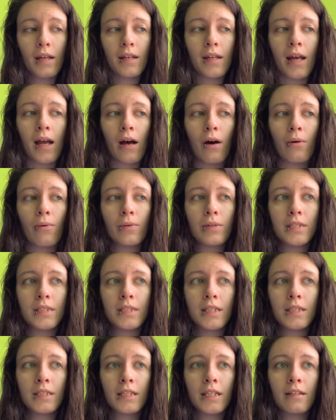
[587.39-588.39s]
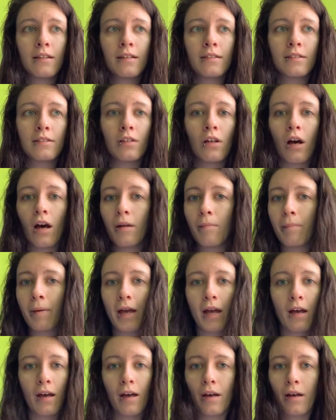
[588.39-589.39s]
Now, Scentsy does not
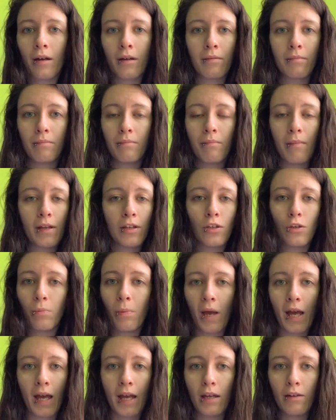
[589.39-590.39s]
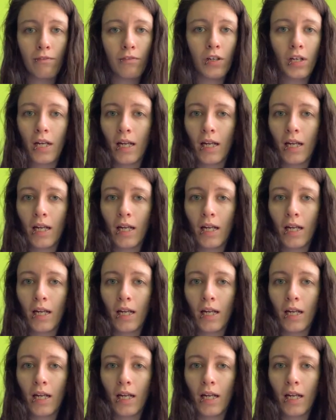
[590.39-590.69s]
make you pay for